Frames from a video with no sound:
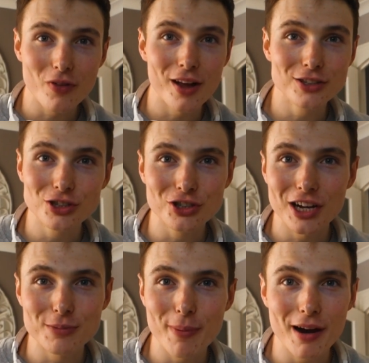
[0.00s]
It just
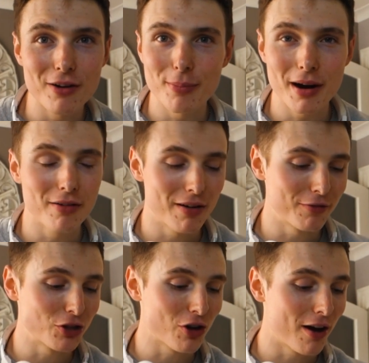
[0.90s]
gets better and better
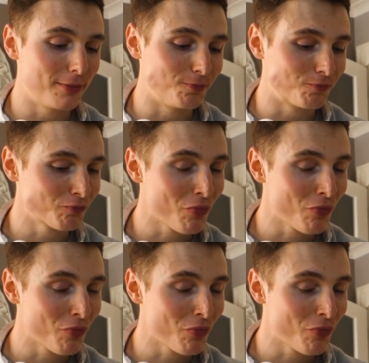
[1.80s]
every time.